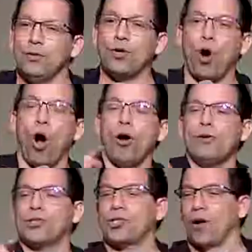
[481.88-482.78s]
You call
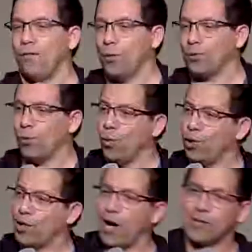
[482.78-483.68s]
yourself what the
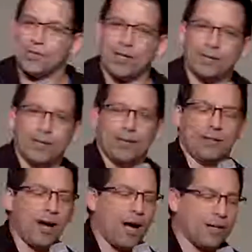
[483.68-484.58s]
Word God has said
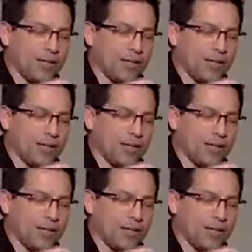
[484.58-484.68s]
God